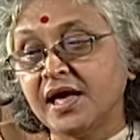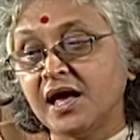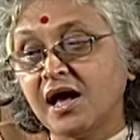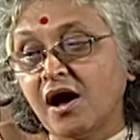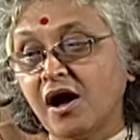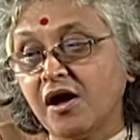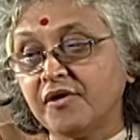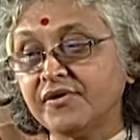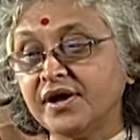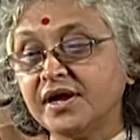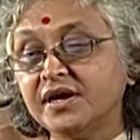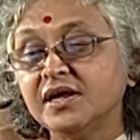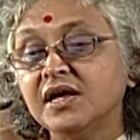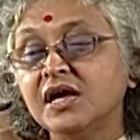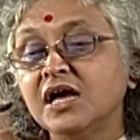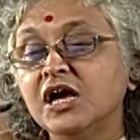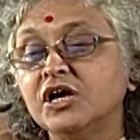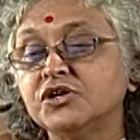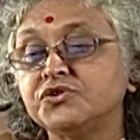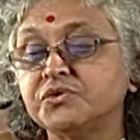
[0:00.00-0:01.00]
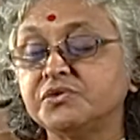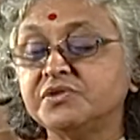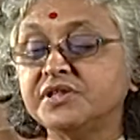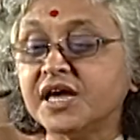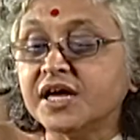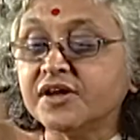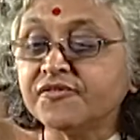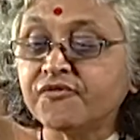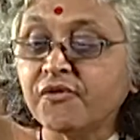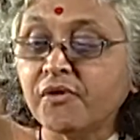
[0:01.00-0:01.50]
Alright. So
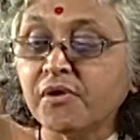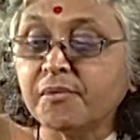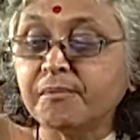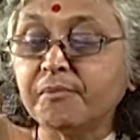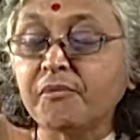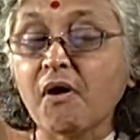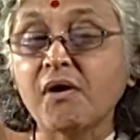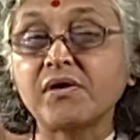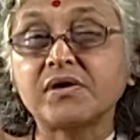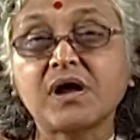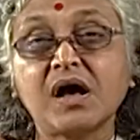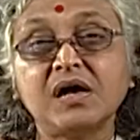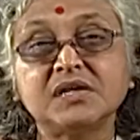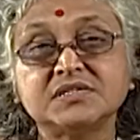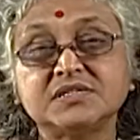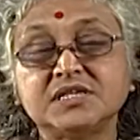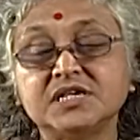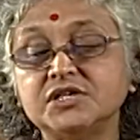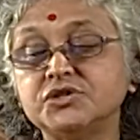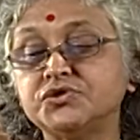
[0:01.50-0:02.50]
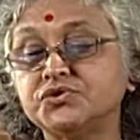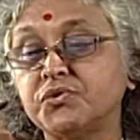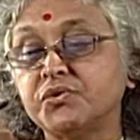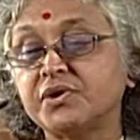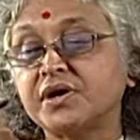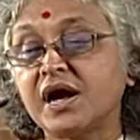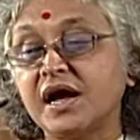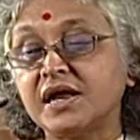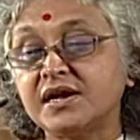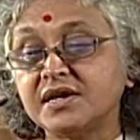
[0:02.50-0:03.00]
therefore, broadcasting should
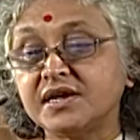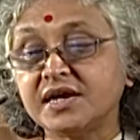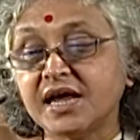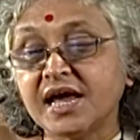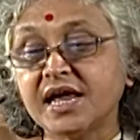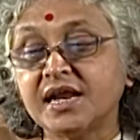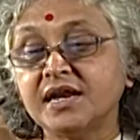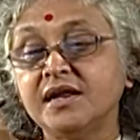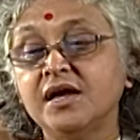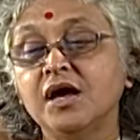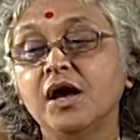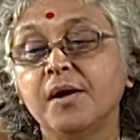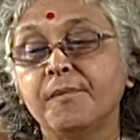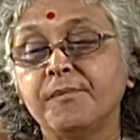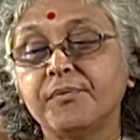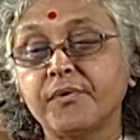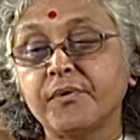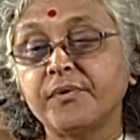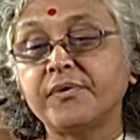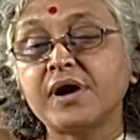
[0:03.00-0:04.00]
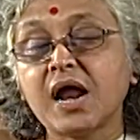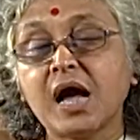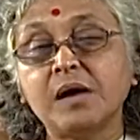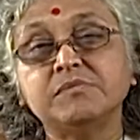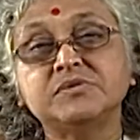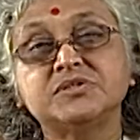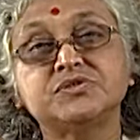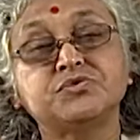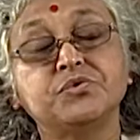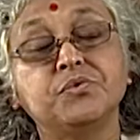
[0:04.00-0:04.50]
contain
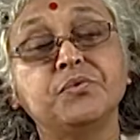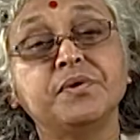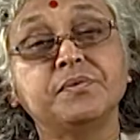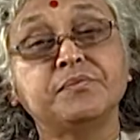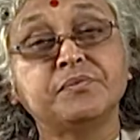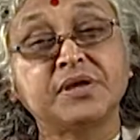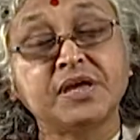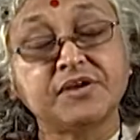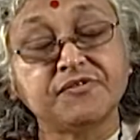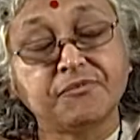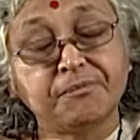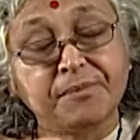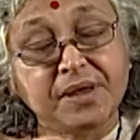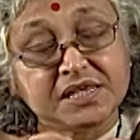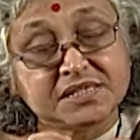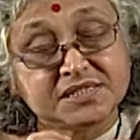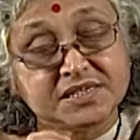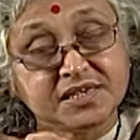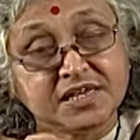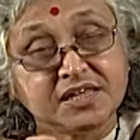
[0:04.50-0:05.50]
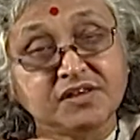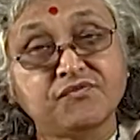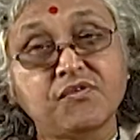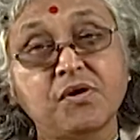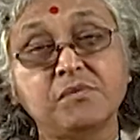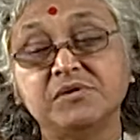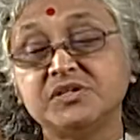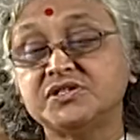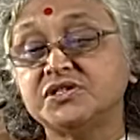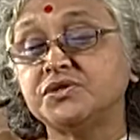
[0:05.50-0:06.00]
programs to give basic
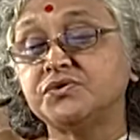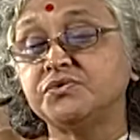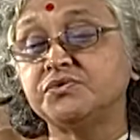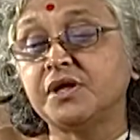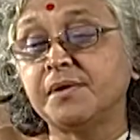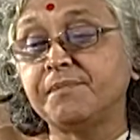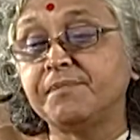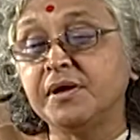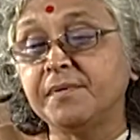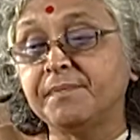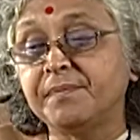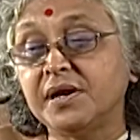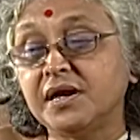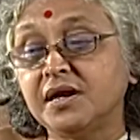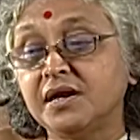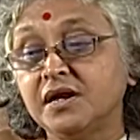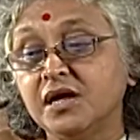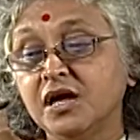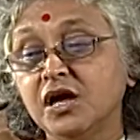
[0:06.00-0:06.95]
information to the people,